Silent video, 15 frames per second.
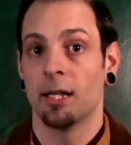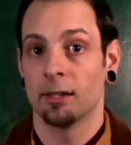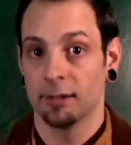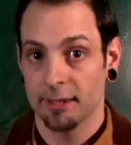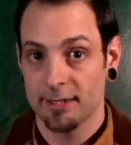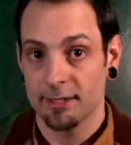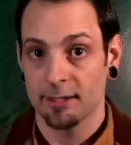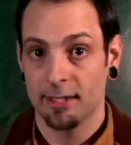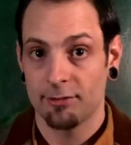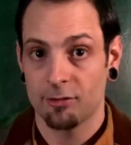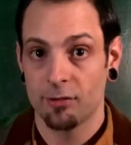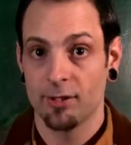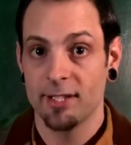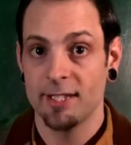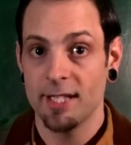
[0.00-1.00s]
A little
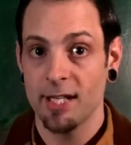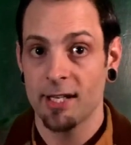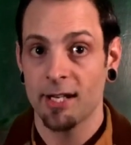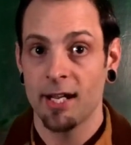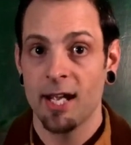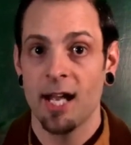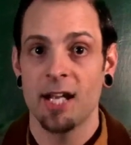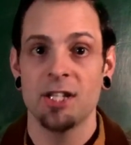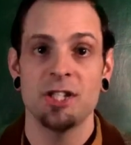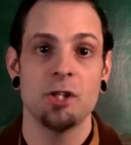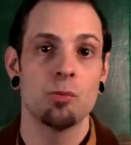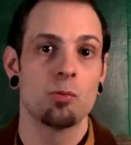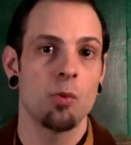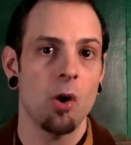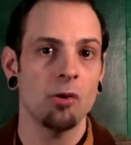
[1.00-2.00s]
after a year, and she
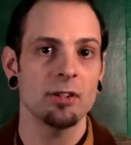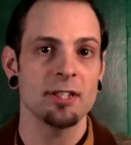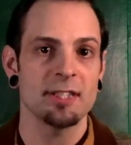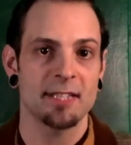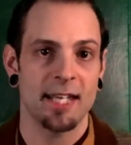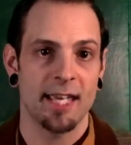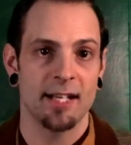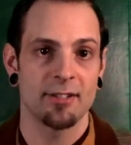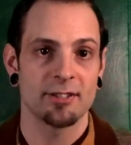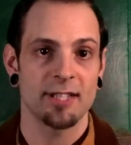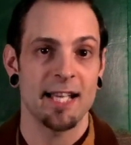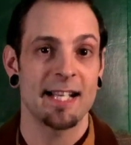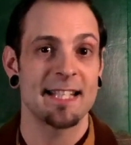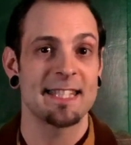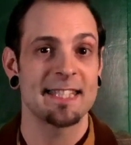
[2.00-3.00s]
rocked the scales
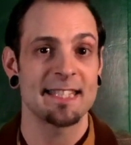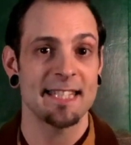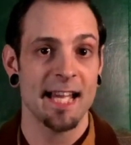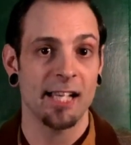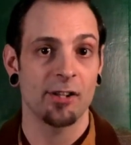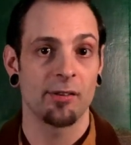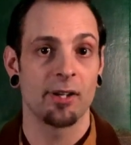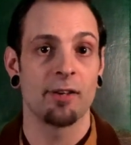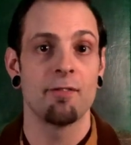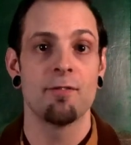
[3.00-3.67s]
at a staggering